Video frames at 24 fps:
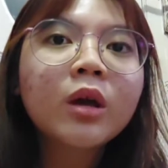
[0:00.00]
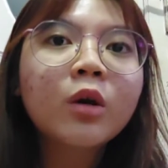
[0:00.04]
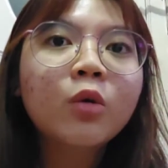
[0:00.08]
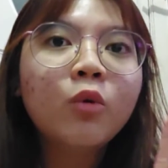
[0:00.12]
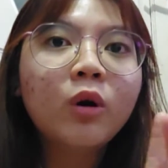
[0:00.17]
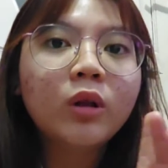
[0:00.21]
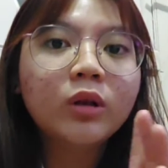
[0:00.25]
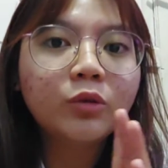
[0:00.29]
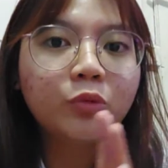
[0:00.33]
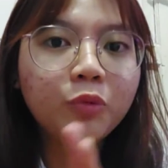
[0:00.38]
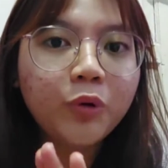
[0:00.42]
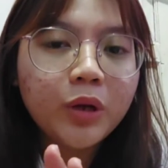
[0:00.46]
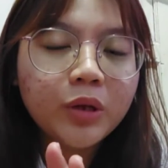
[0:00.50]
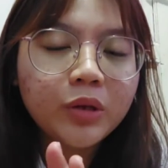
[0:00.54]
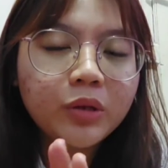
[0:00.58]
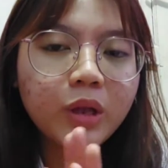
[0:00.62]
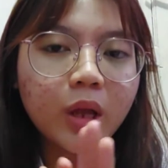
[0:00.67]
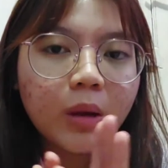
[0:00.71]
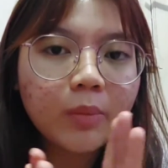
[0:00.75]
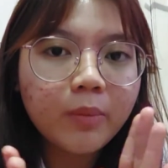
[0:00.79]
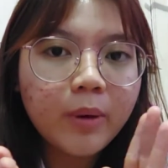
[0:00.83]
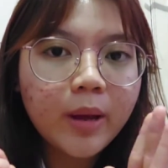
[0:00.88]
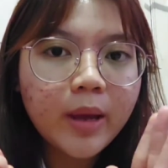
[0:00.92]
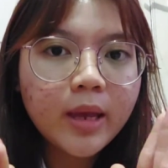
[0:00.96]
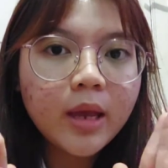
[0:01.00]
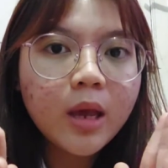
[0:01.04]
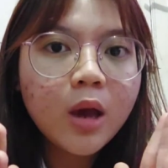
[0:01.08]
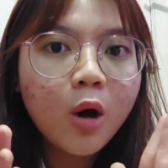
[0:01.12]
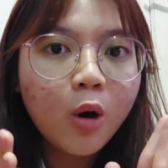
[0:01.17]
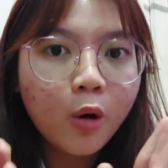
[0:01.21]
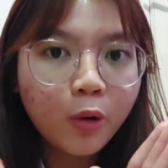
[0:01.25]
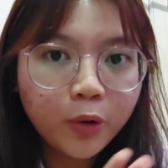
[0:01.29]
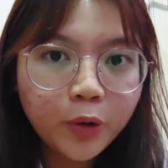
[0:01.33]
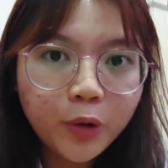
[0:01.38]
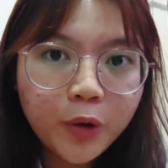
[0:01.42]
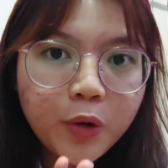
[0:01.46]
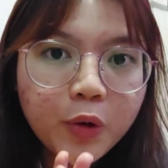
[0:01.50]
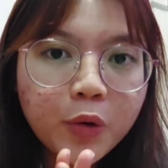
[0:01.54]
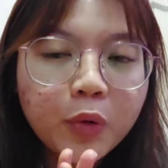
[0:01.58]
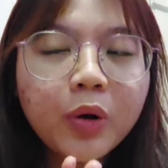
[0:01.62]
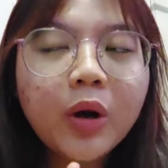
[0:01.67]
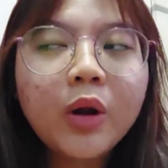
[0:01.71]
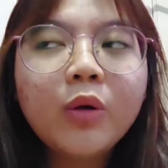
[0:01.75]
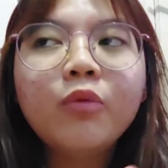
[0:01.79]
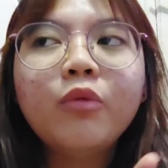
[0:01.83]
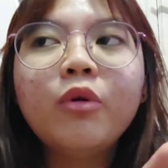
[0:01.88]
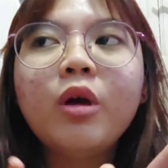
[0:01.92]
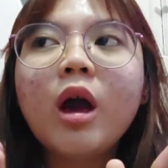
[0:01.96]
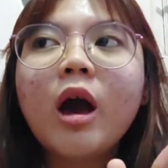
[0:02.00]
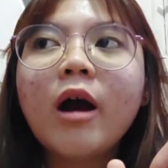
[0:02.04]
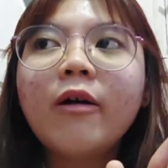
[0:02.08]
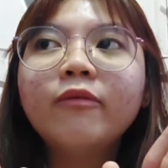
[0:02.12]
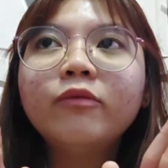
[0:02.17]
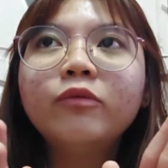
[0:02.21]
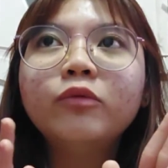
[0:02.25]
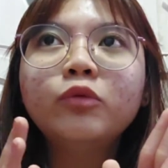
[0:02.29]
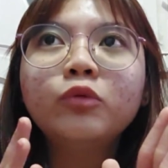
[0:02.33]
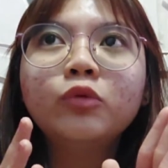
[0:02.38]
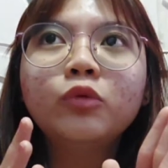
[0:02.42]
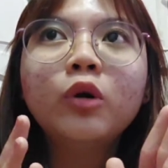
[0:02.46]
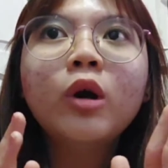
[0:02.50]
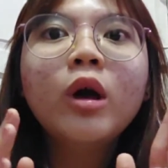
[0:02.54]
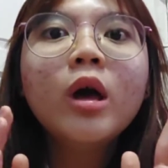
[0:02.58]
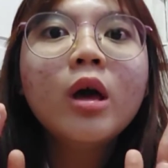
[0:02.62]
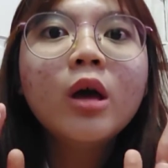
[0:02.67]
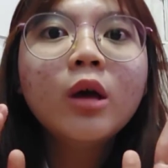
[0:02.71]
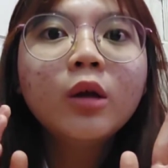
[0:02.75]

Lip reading: what risks that may occur, and we have to